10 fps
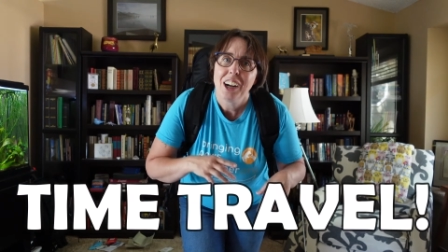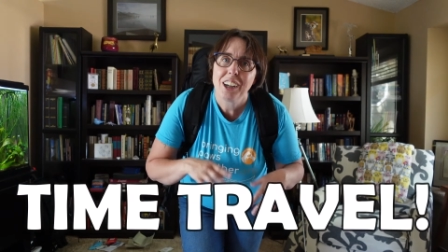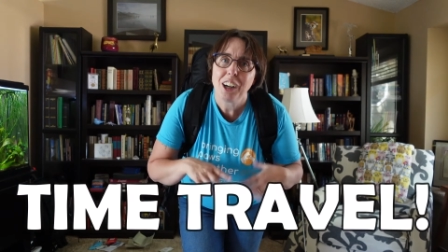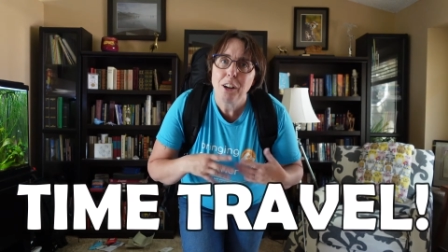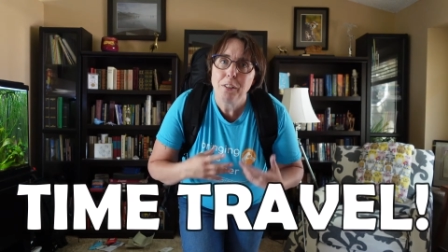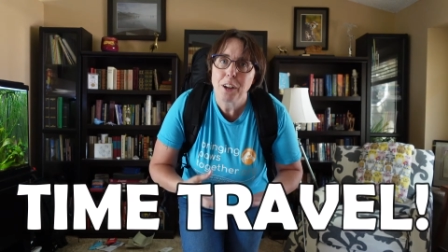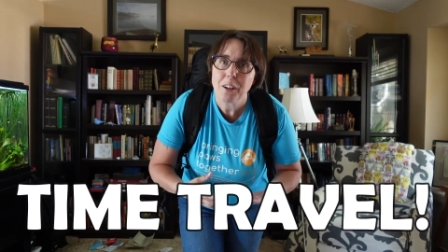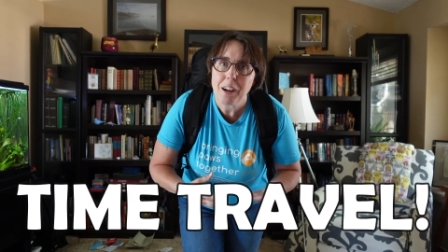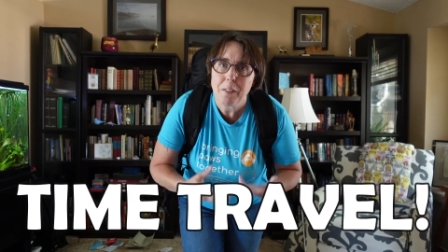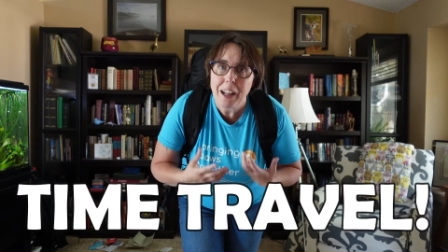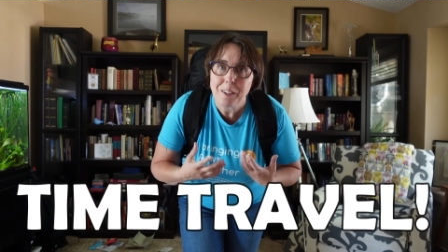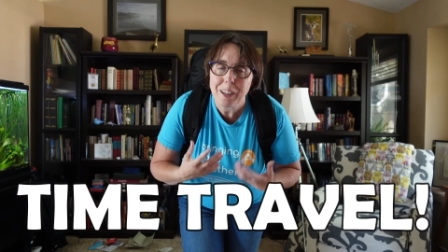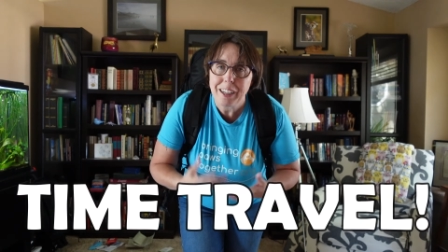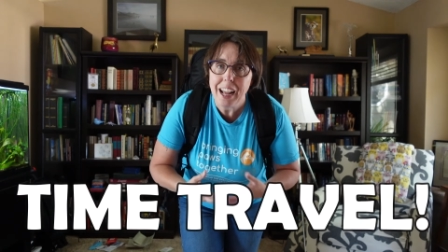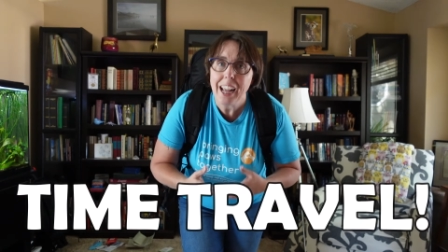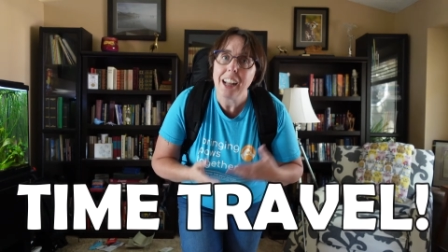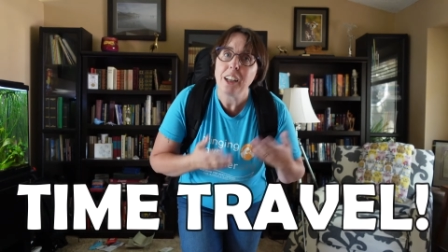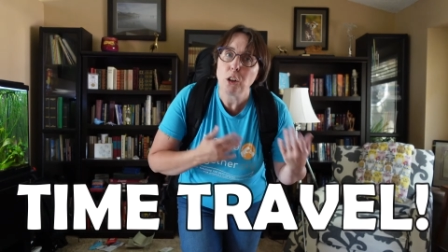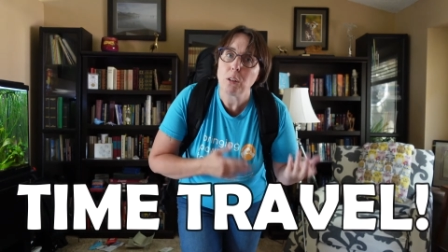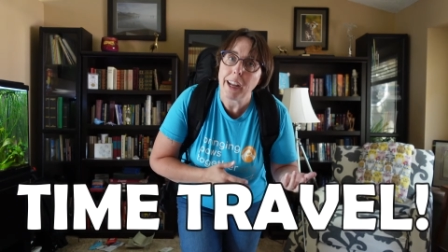go photograph that tonight,
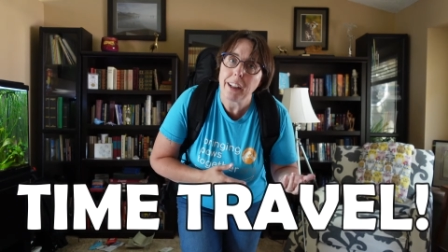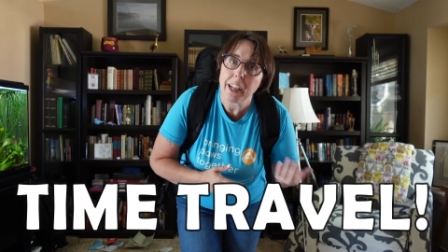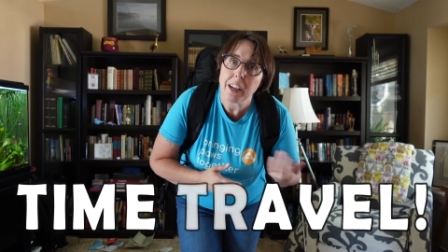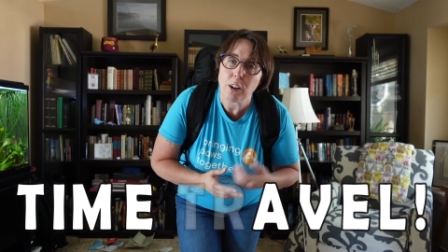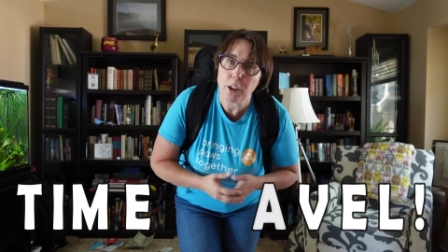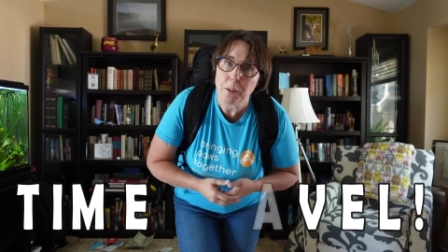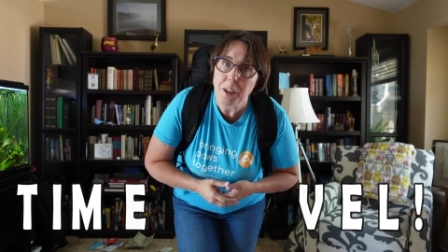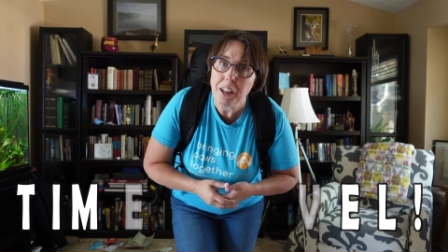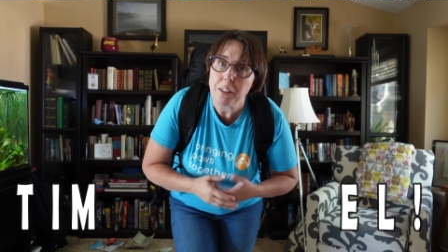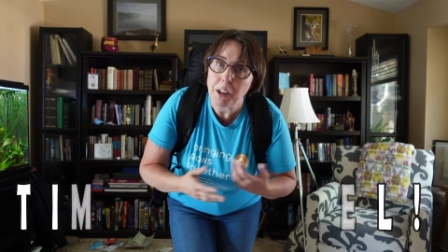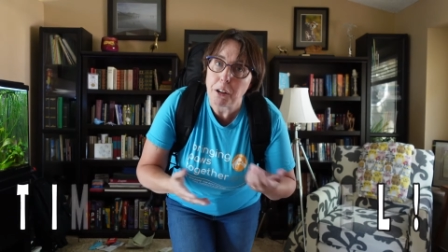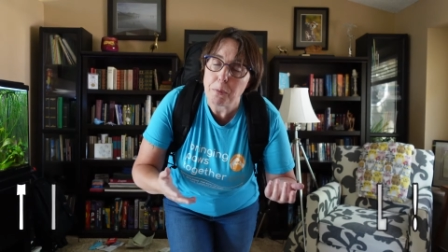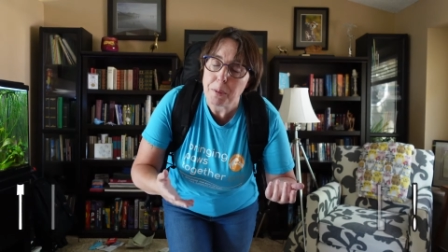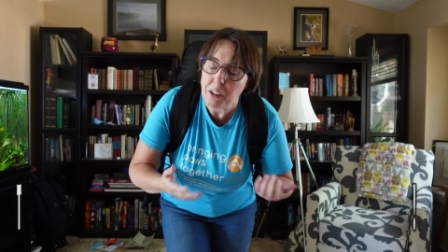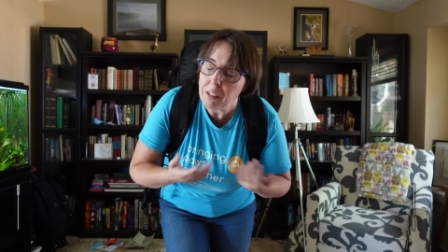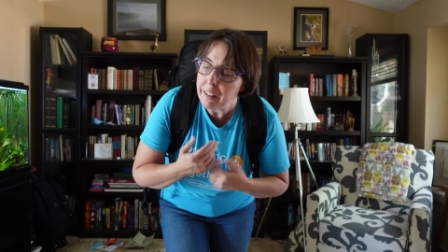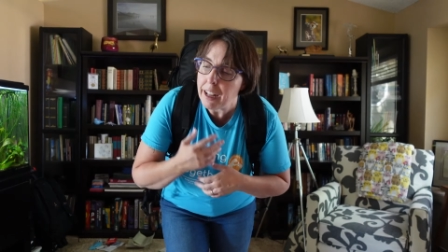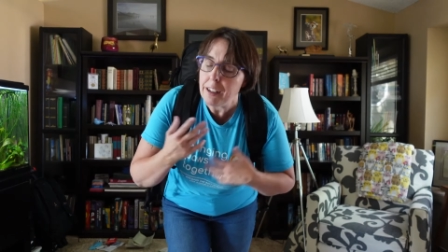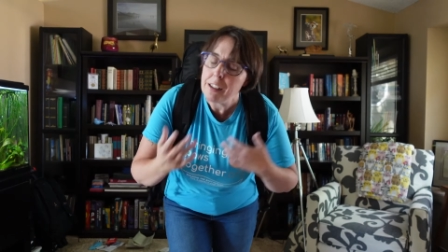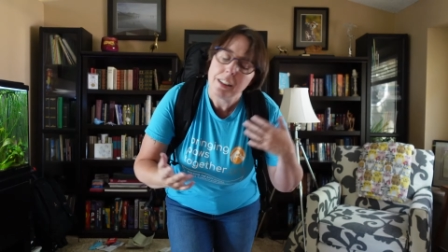and you likely have already seen the video of me doing
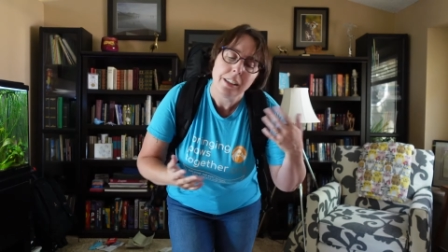that.